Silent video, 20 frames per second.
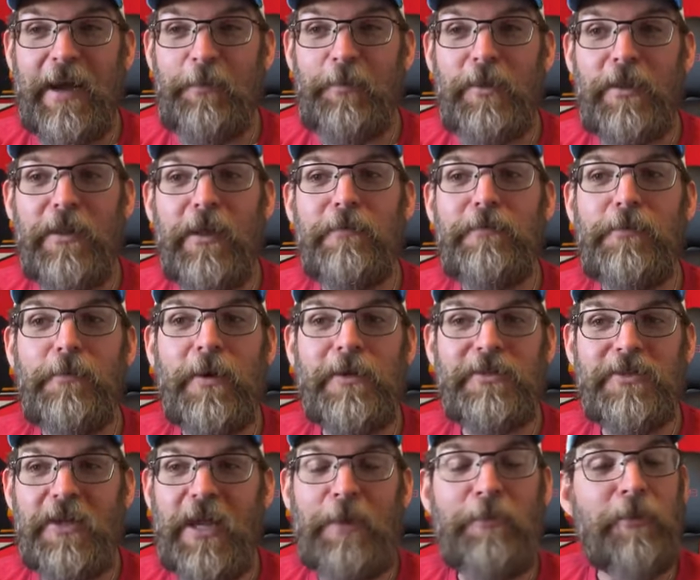I would love to
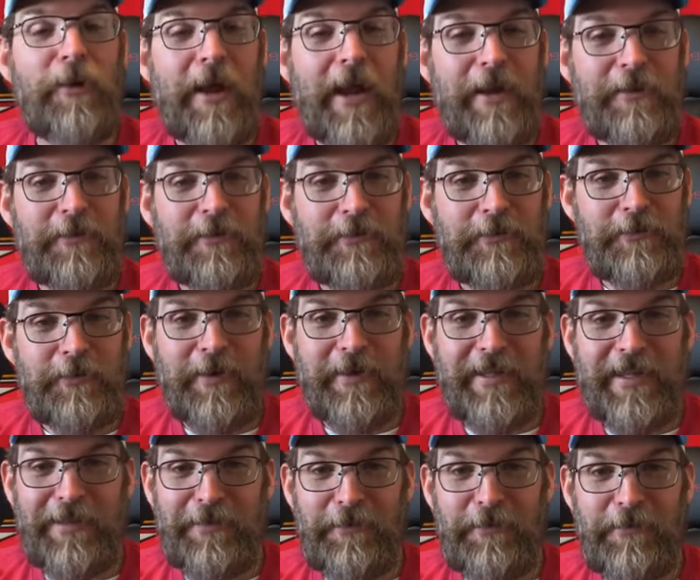watch game reactors try
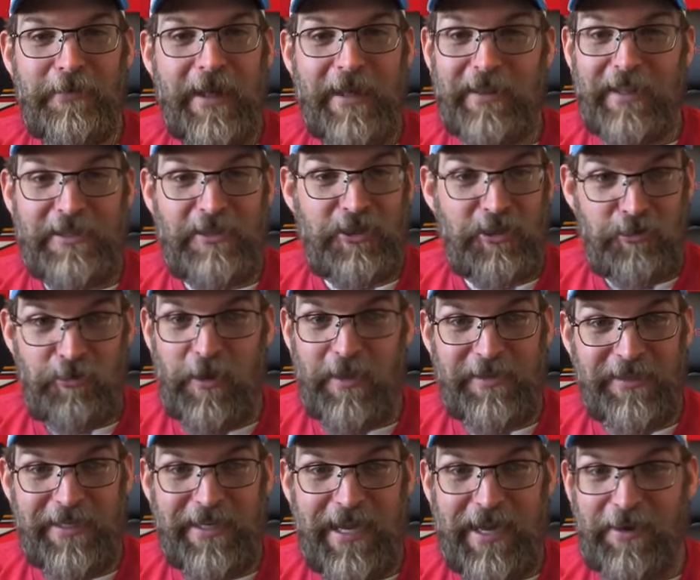to get through that, like
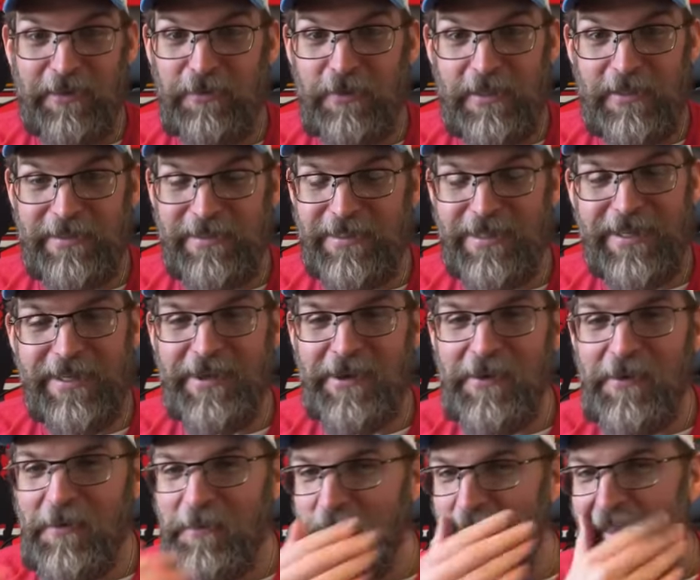stressing out. Like, you
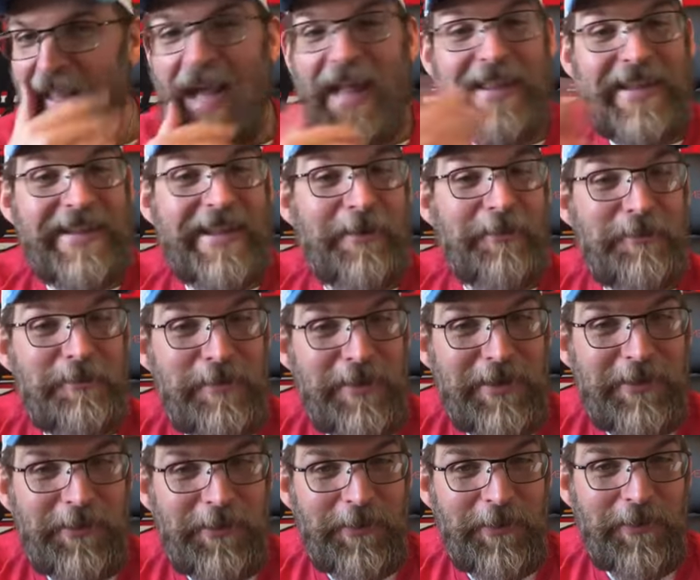know, I think that would
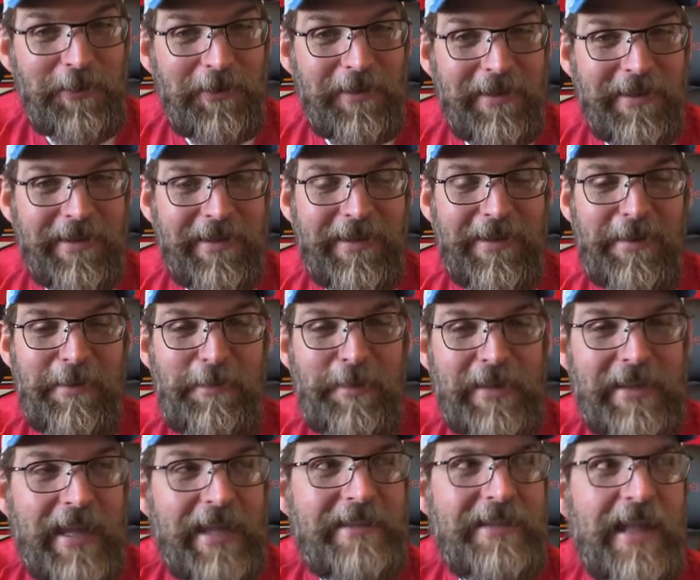be cool.
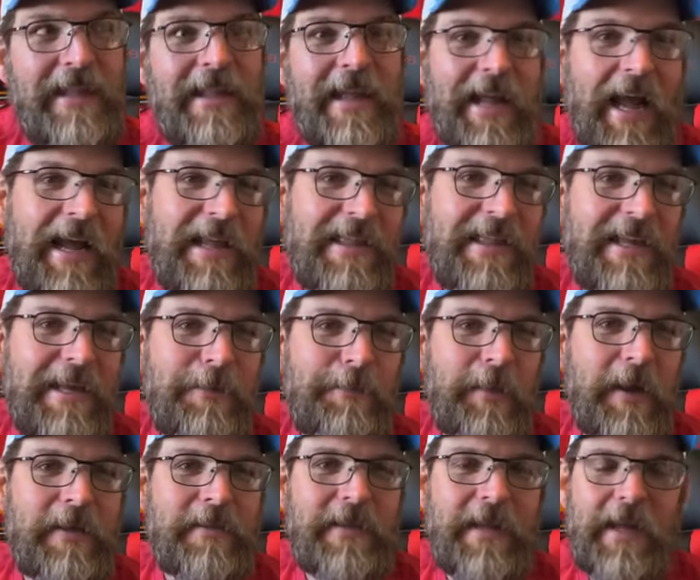But that, like, I think
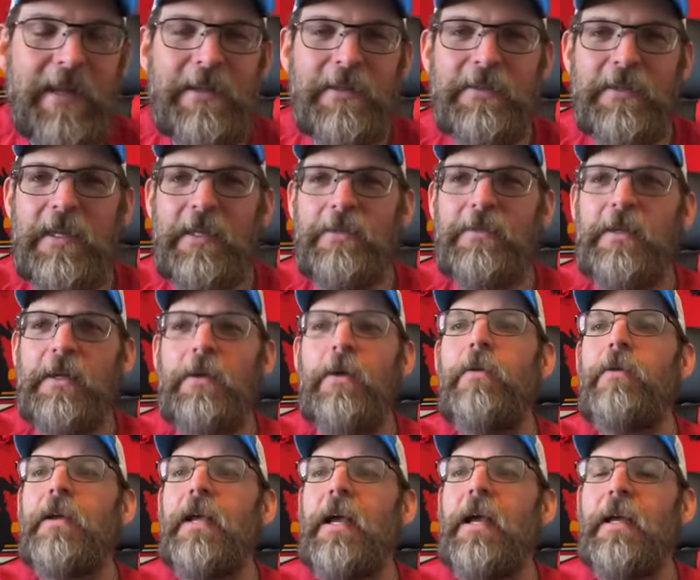about that. It's
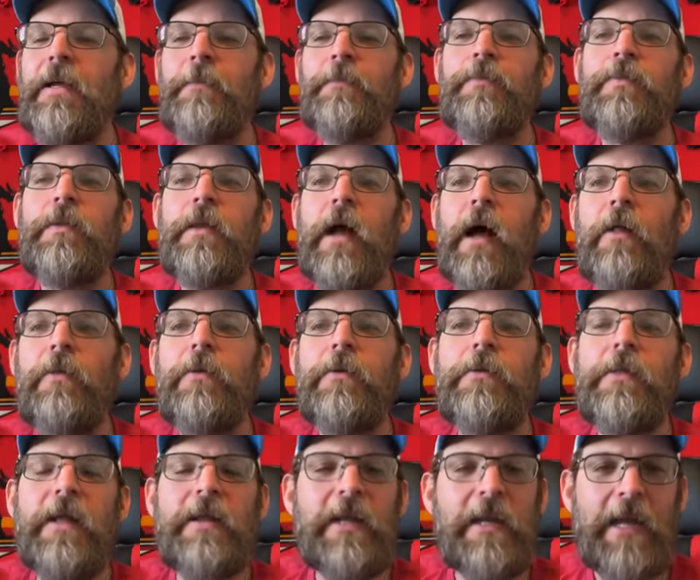like, okay,
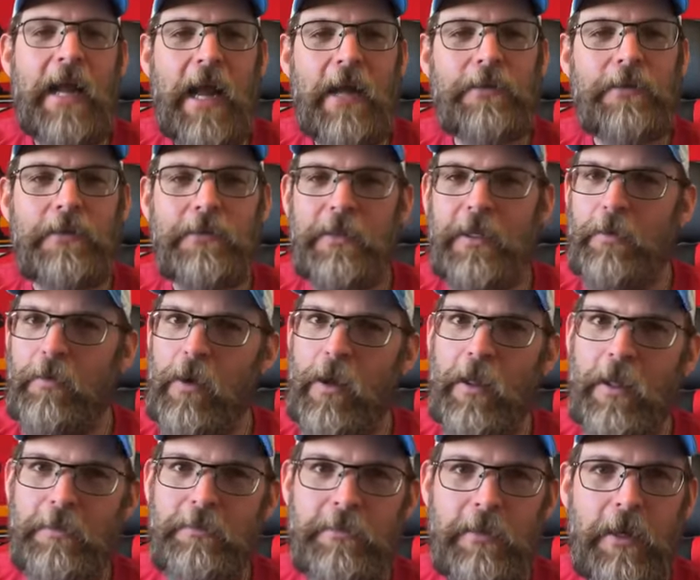other than an actor is like,
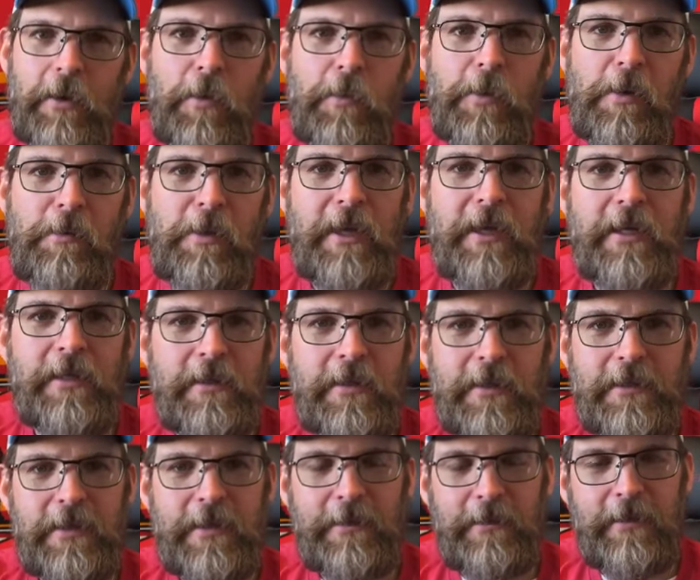well, I hope I'm in it
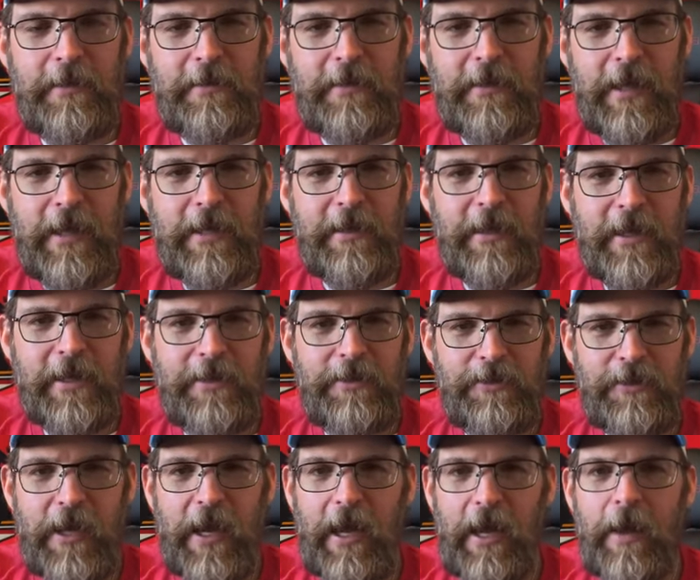because I'd like
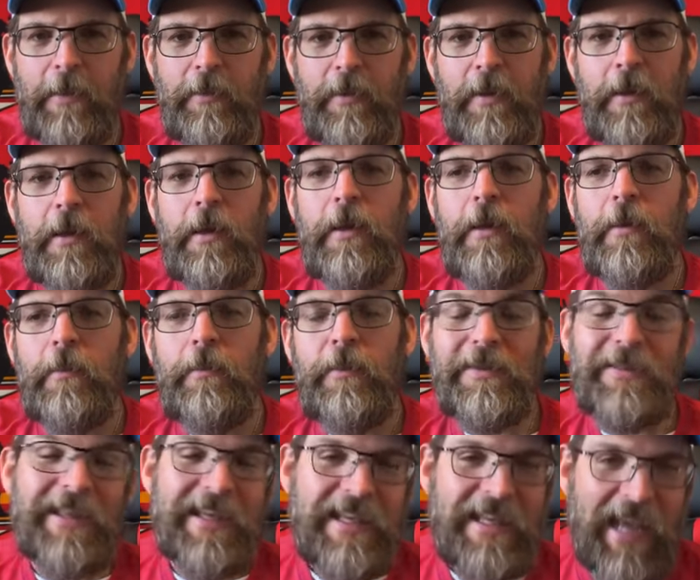a job.
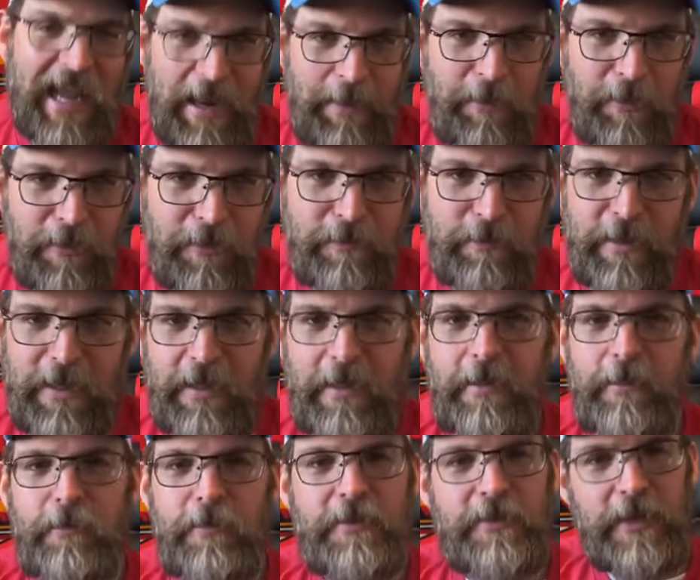But the gamer in
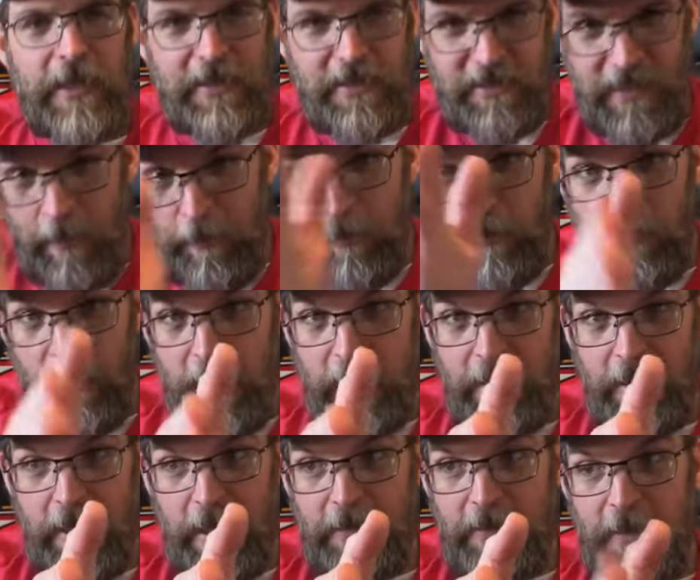me, which I
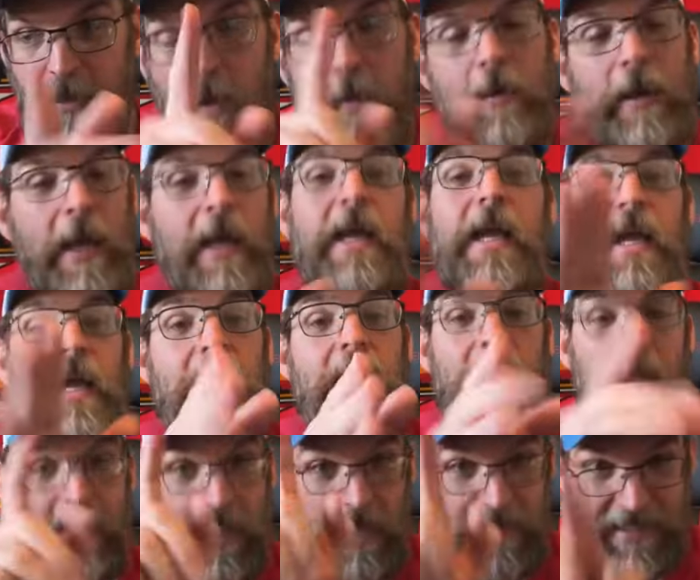separate, I said, okay,
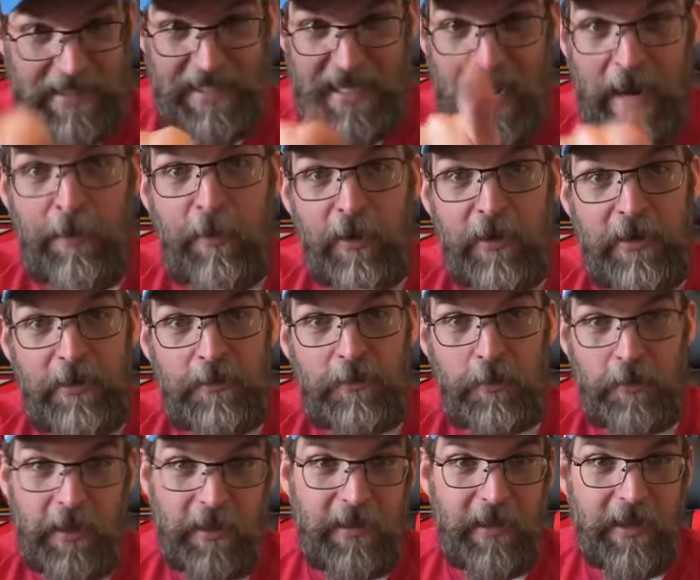as a gamer,
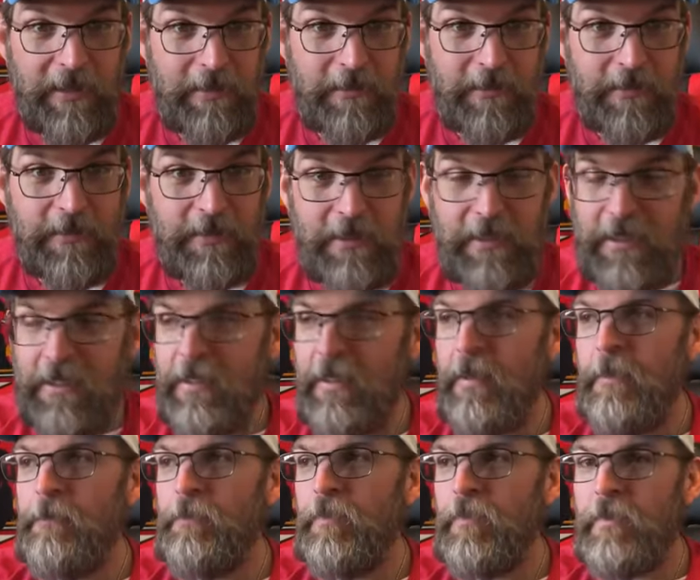here's what I'd like to
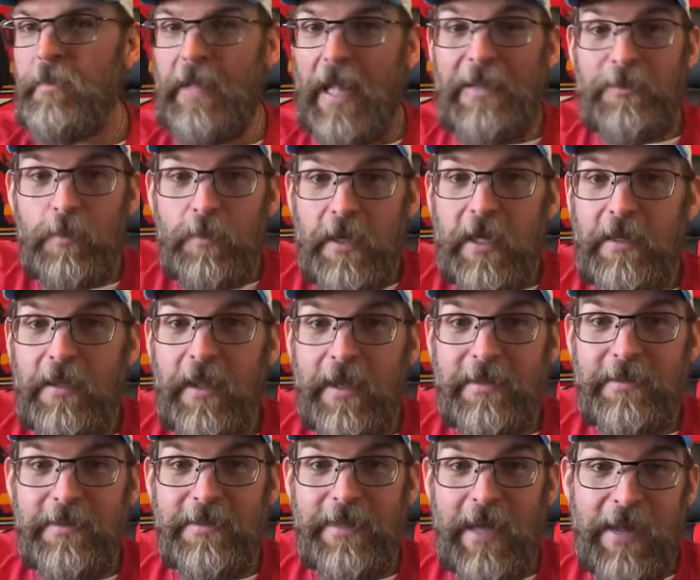see. That's what I'd
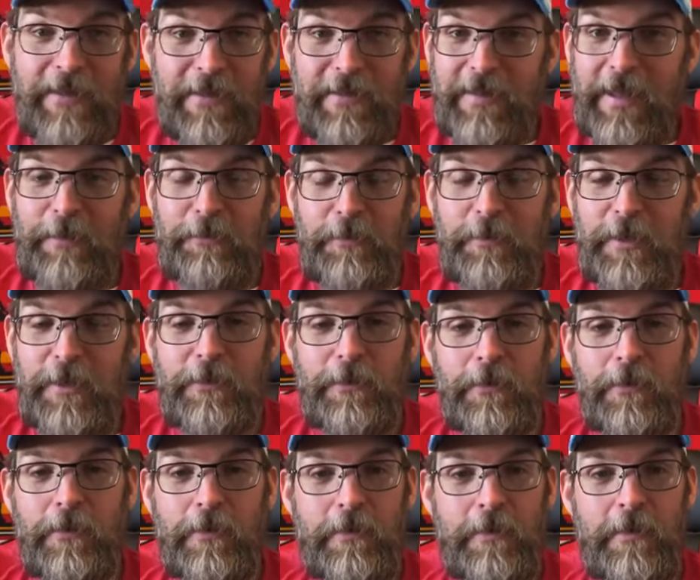like to see. I think that would be
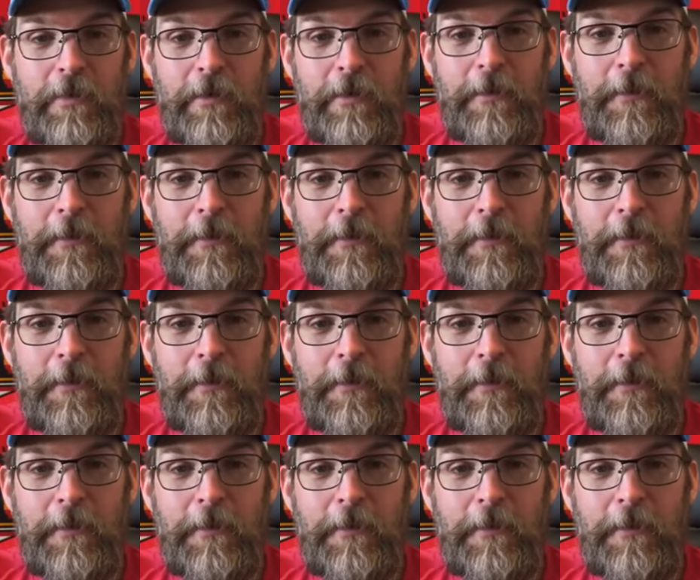cool.